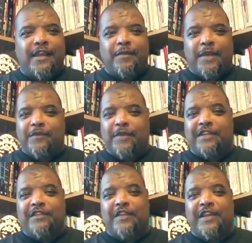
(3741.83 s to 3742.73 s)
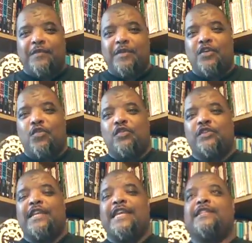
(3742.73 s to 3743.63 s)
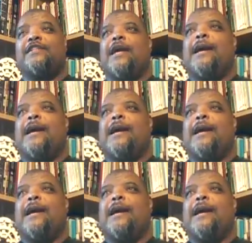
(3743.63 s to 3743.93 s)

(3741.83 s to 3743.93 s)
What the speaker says: My ambition development course is